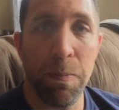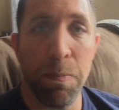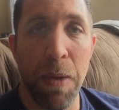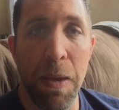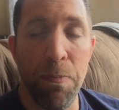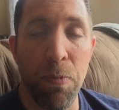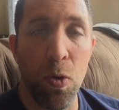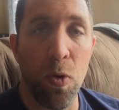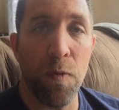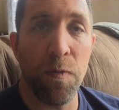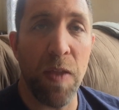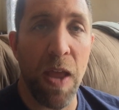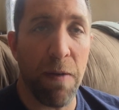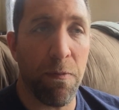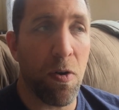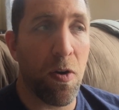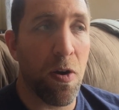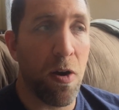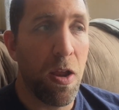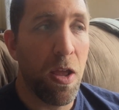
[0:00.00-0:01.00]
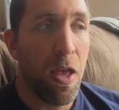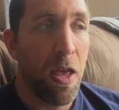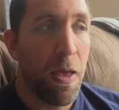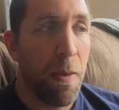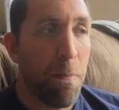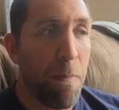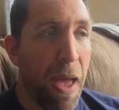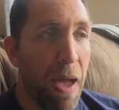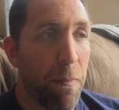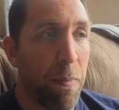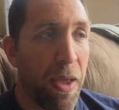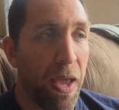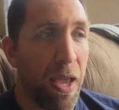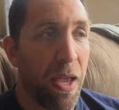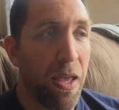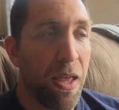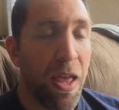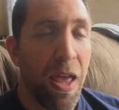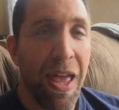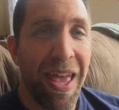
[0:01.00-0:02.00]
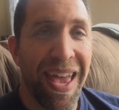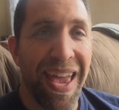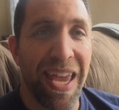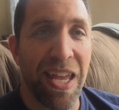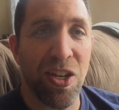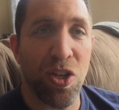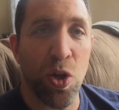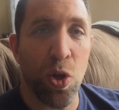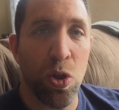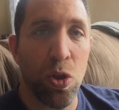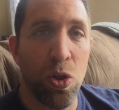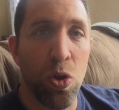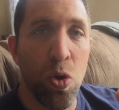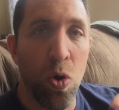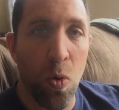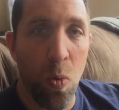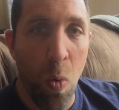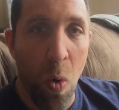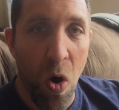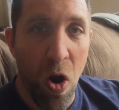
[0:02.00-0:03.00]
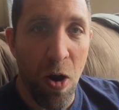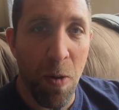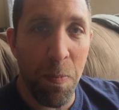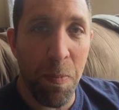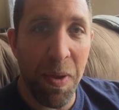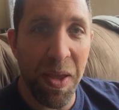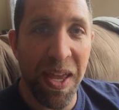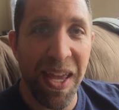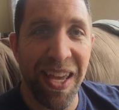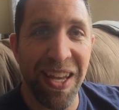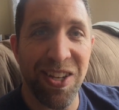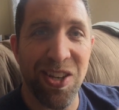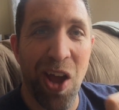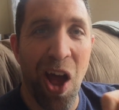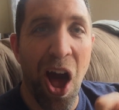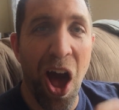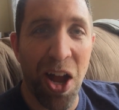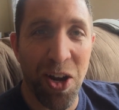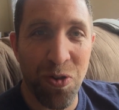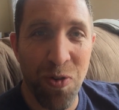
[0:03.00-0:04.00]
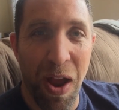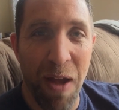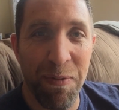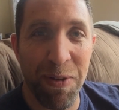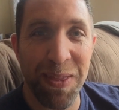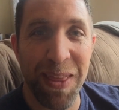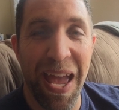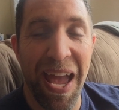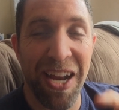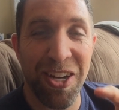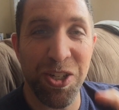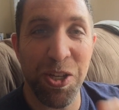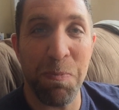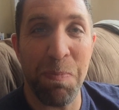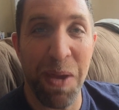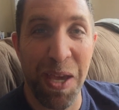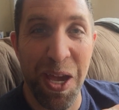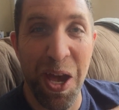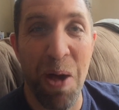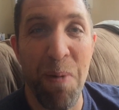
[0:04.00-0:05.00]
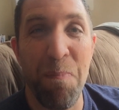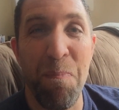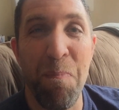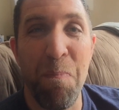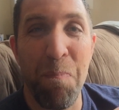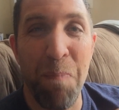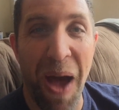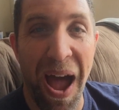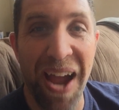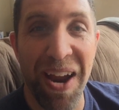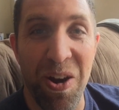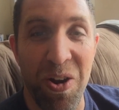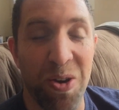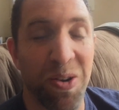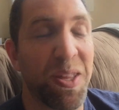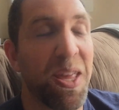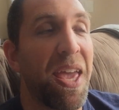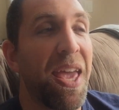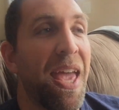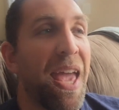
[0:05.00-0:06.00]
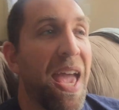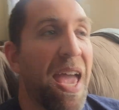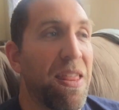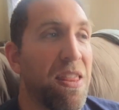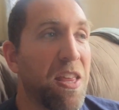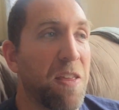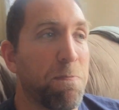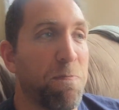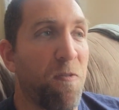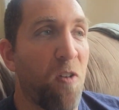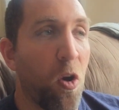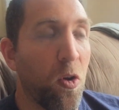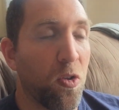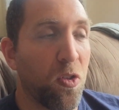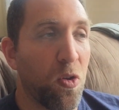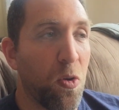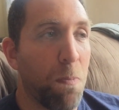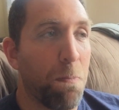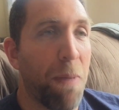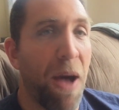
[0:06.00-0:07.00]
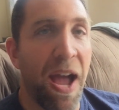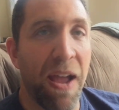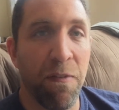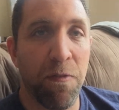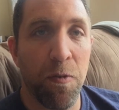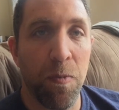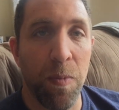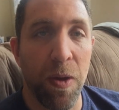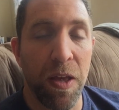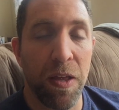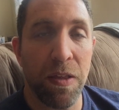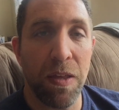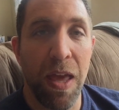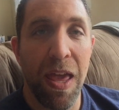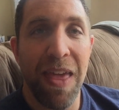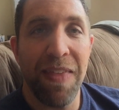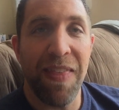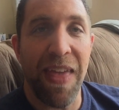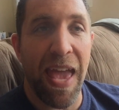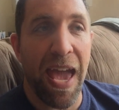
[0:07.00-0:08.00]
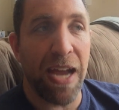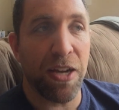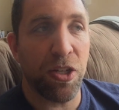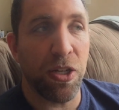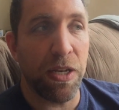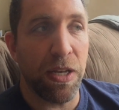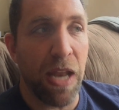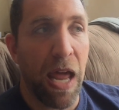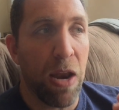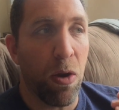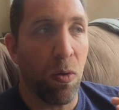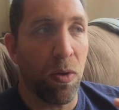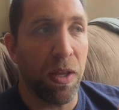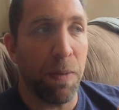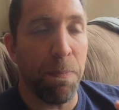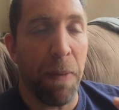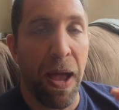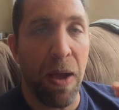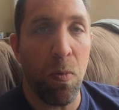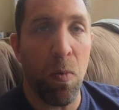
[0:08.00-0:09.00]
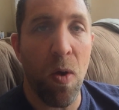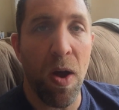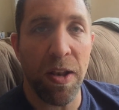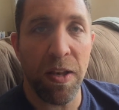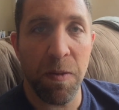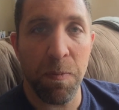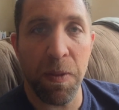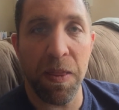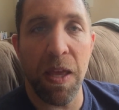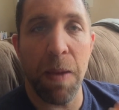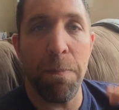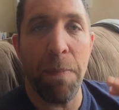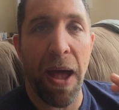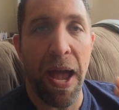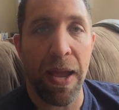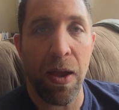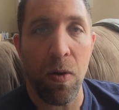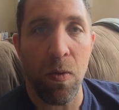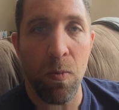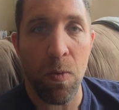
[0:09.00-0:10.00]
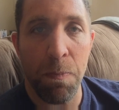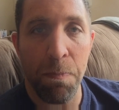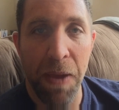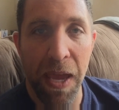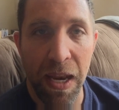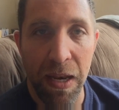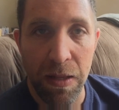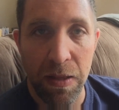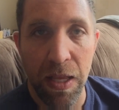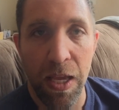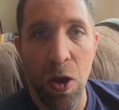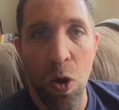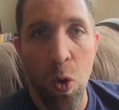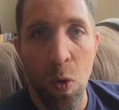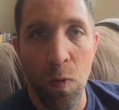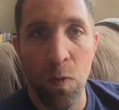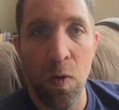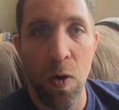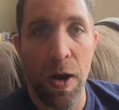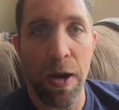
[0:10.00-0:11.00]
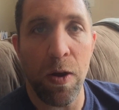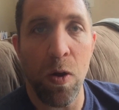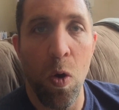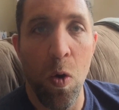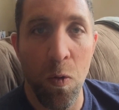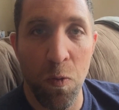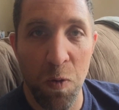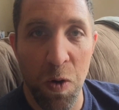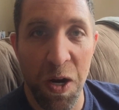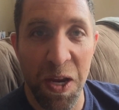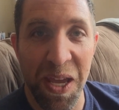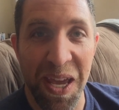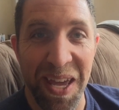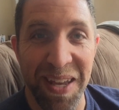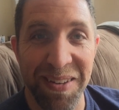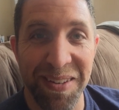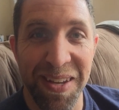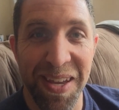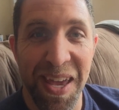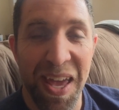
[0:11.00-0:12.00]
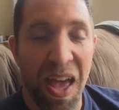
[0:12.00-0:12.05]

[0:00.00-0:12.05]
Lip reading: people who've never met me, into lukewarm, into hot traffic that actually become buyers. And these folks who buy from us, they actually not only buy once, but they buy repeatedly over and over again